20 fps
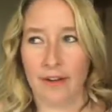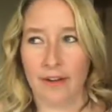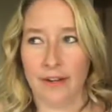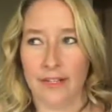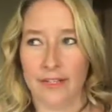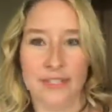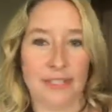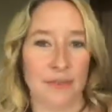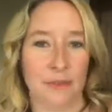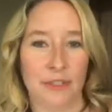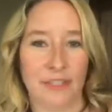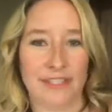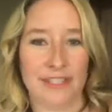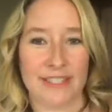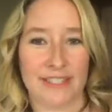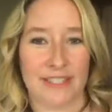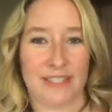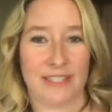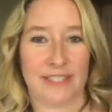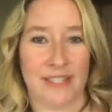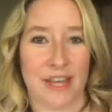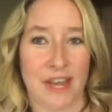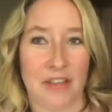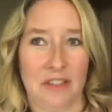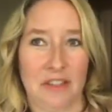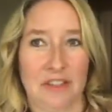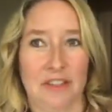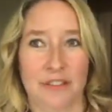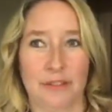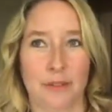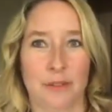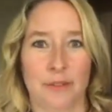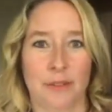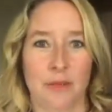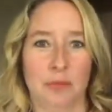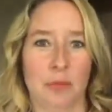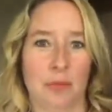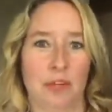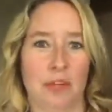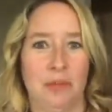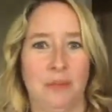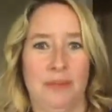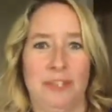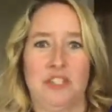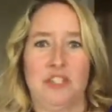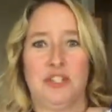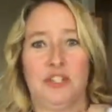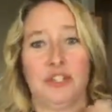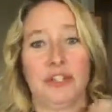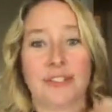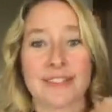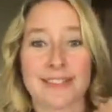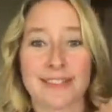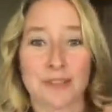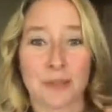It didn't really exist. I like literally put on my Jergens